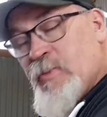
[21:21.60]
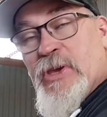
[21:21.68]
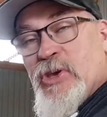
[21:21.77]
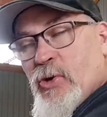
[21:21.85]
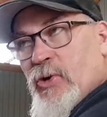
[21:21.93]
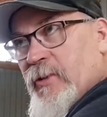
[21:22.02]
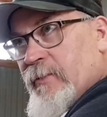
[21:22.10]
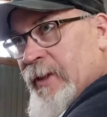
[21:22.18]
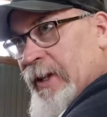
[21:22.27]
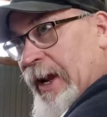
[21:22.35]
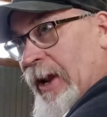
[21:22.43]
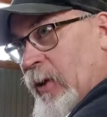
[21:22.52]
me ute
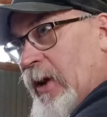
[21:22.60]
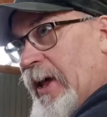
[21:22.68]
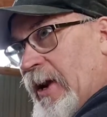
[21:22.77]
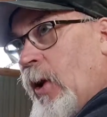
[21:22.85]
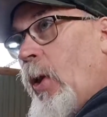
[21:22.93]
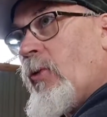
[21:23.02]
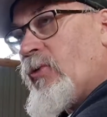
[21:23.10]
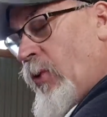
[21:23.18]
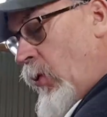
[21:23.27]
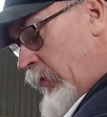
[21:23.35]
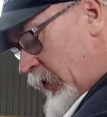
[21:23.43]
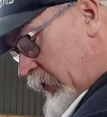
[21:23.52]
in a, long, in a long
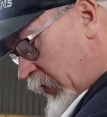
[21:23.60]
time, you